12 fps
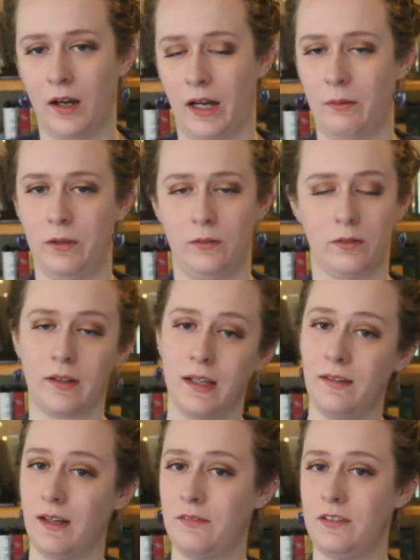I would really
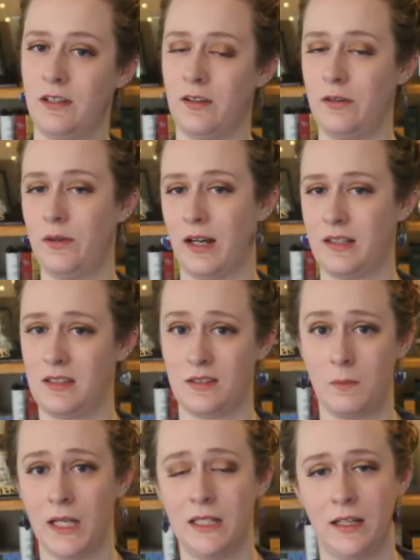love to know you guys'
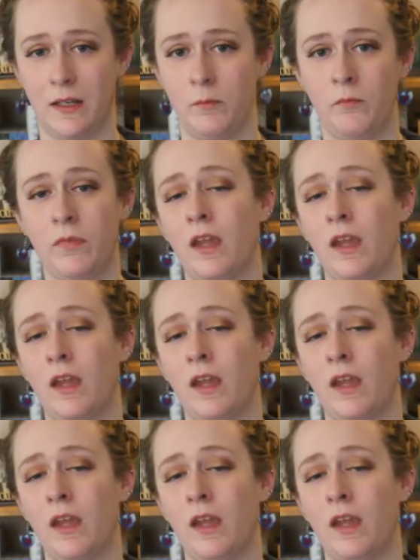opinion.